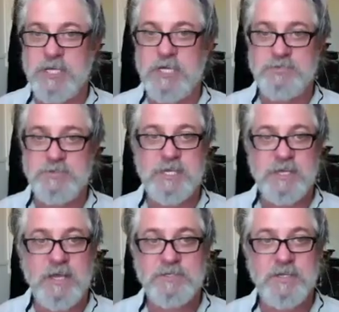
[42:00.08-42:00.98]
interesting,
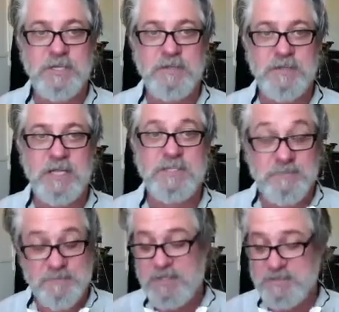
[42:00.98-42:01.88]
actually. That's
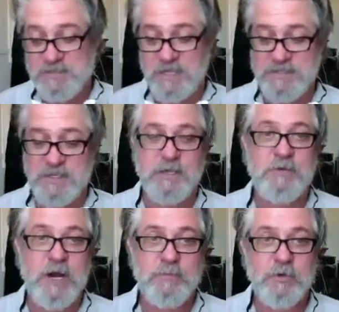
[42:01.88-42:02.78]
an
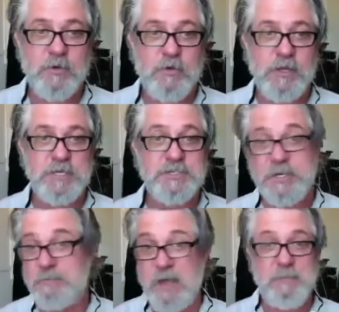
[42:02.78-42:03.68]
incredible
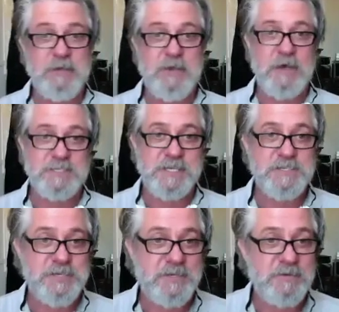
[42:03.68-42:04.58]
correlation, maybe
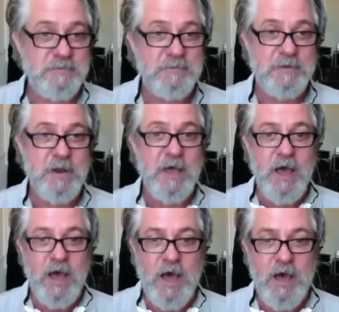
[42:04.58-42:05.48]
causation.
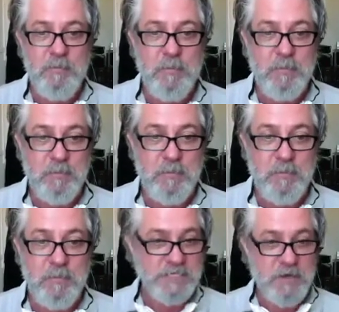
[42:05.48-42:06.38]
But
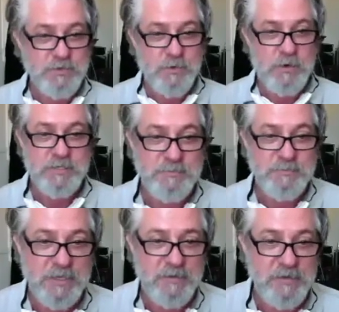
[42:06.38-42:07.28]
as long as we're on the
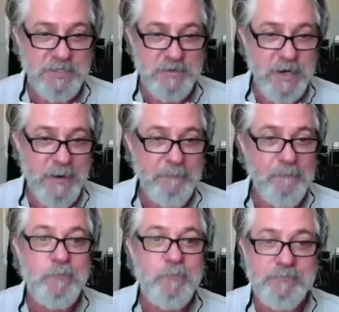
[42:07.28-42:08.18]
subject of history,
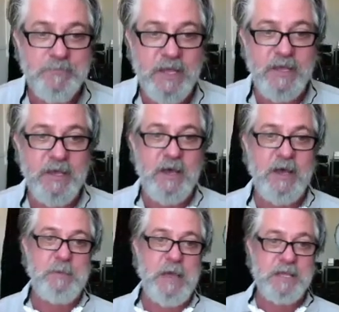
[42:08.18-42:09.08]

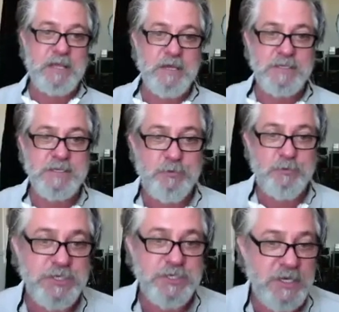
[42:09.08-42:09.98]
back in the
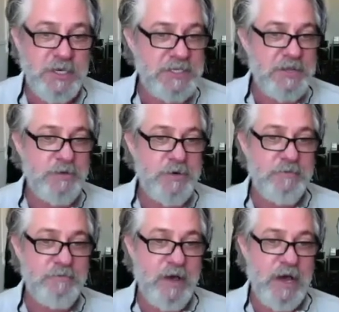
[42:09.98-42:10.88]
Depression,
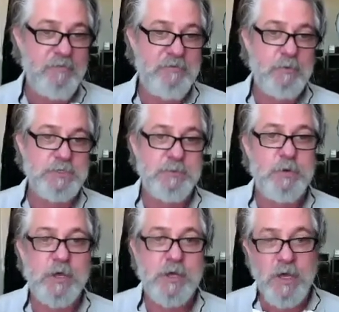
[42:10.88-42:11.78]
1935, there was a
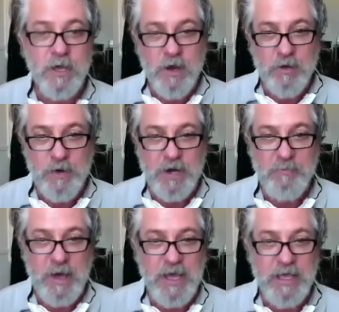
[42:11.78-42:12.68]
book written
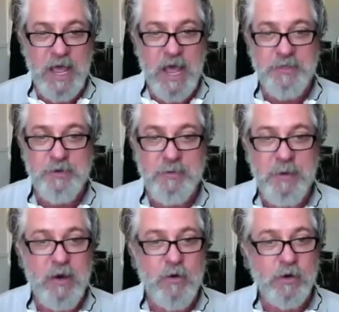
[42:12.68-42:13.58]
by Catherine
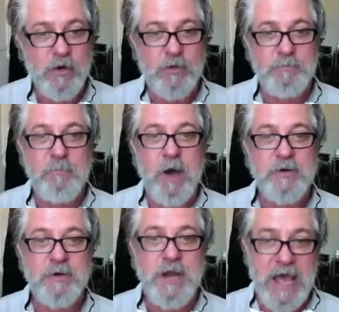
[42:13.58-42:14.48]
Bauer called
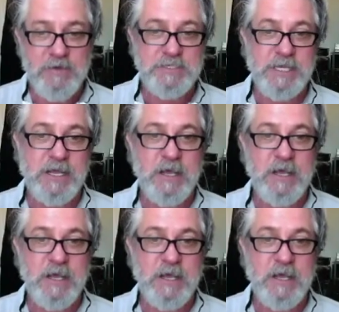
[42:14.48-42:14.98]
Modern Housing,